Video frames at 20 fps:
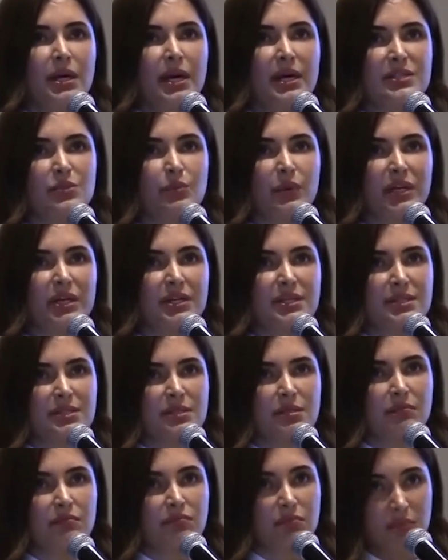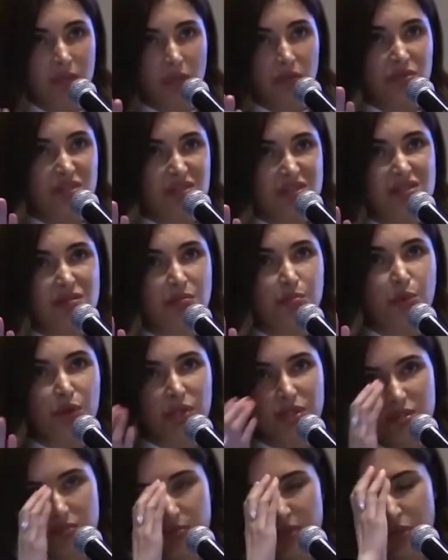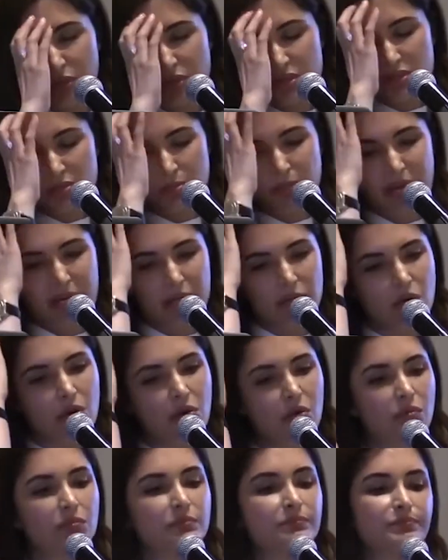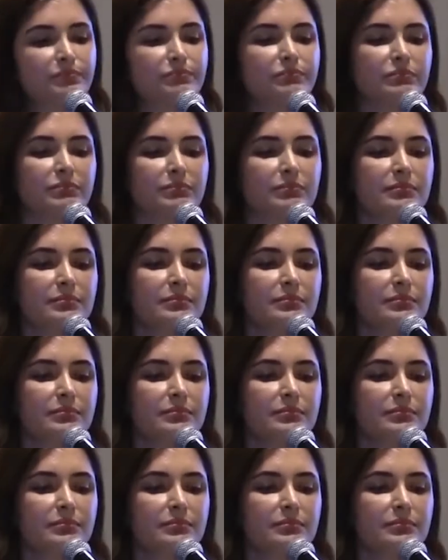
as well as, now this is important because back home,